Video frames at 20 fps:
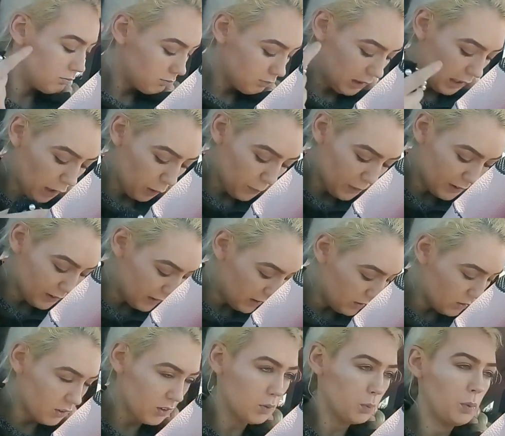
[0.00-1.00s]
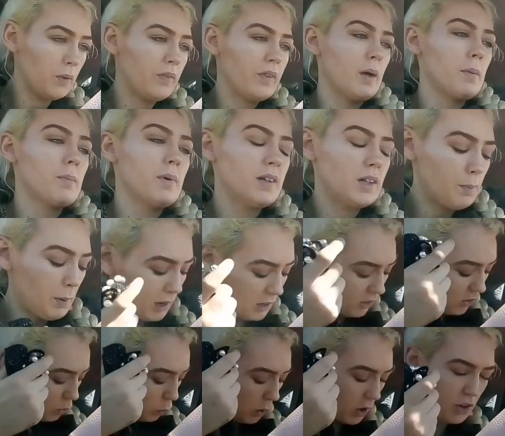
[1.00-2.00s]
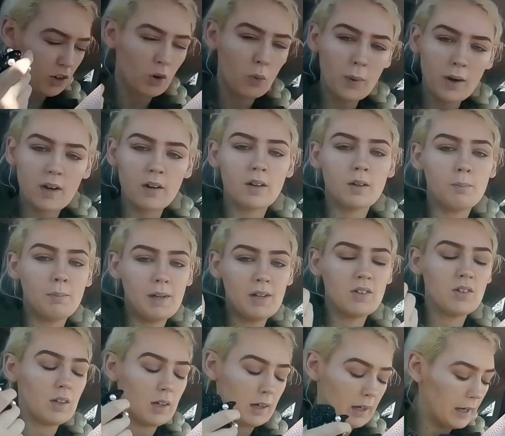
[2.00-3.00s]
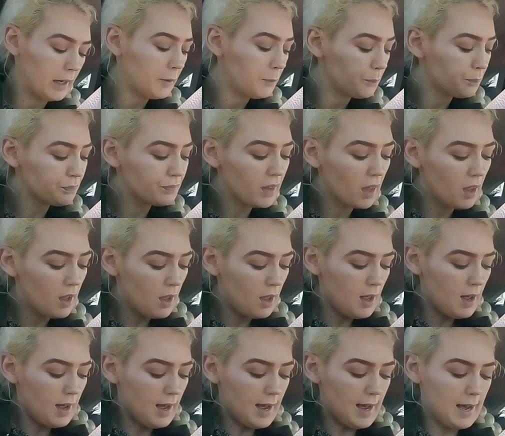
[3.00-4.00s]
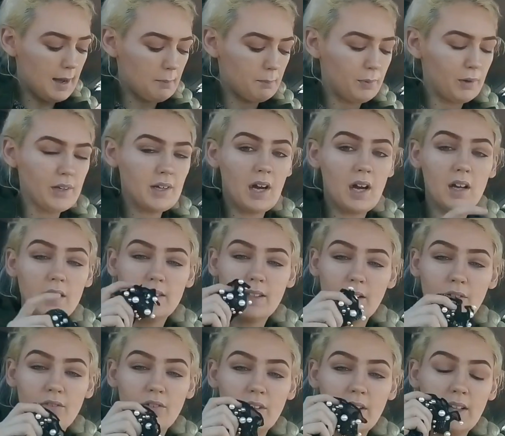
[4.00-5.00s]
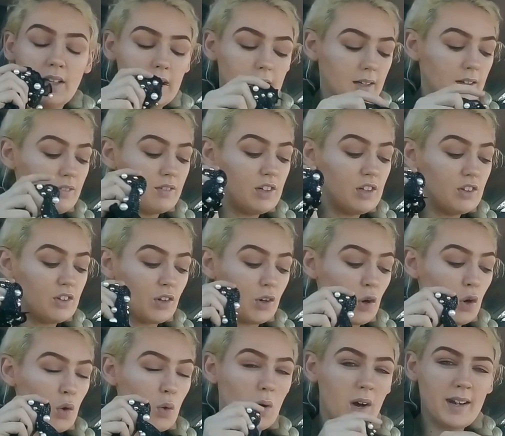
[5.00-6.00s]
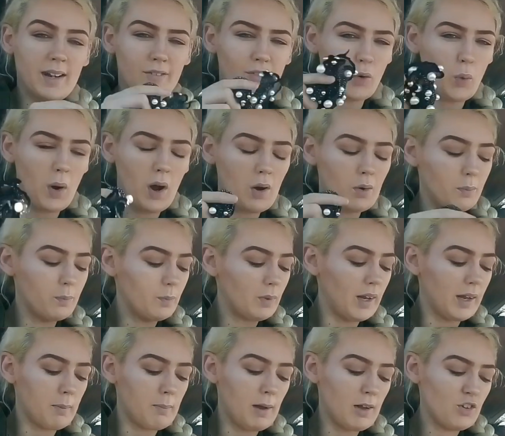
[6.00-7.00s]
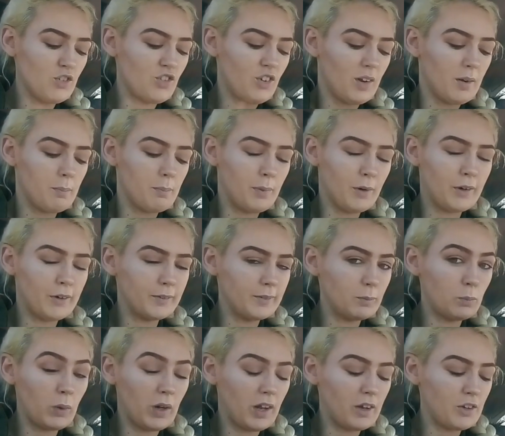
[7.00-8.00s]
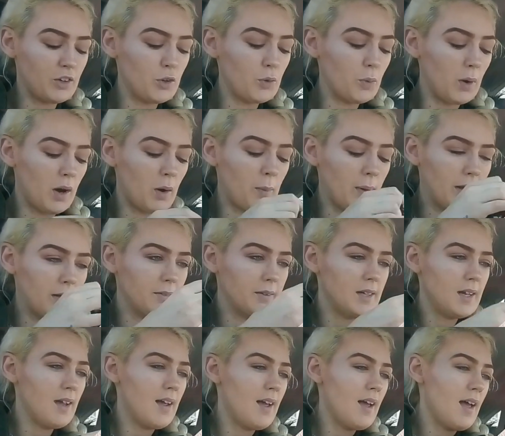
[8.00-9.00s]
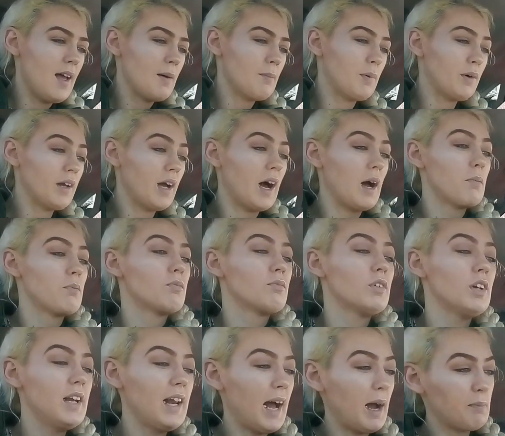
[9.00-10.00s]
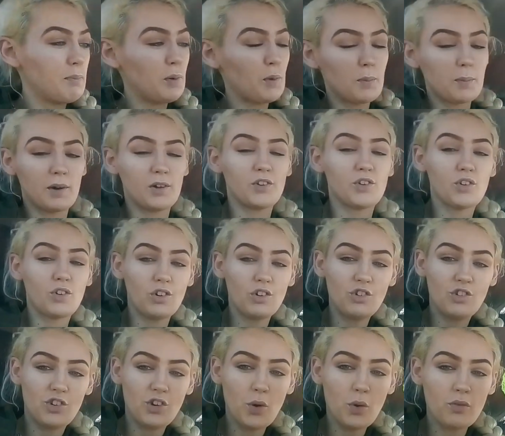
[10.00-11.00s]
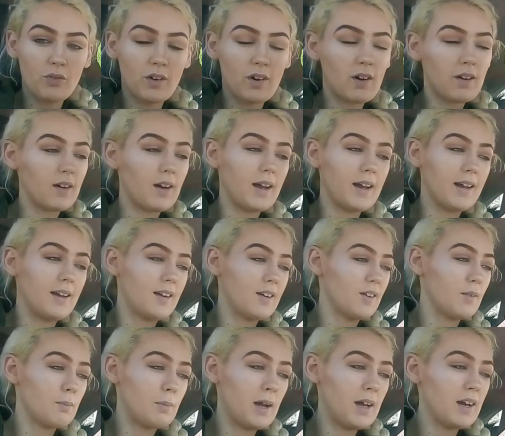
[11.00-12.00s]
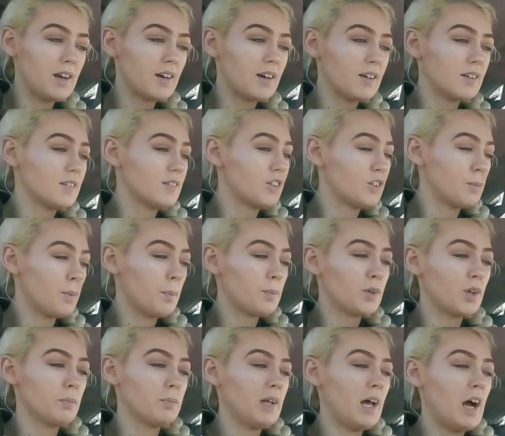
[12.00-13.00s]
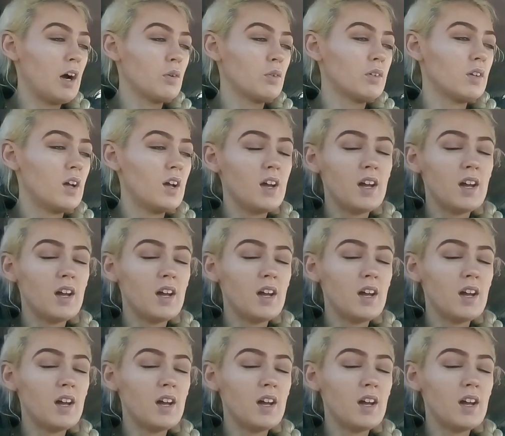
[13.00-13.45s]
can I wear these with them? It depends what you're wearing, basically. But yeah, I definitely give these a go. I never go out, like mentioned, but when I do, I will. But yeah, I'm really happy with my scrunchie overall. Like, my hair, some up, some down,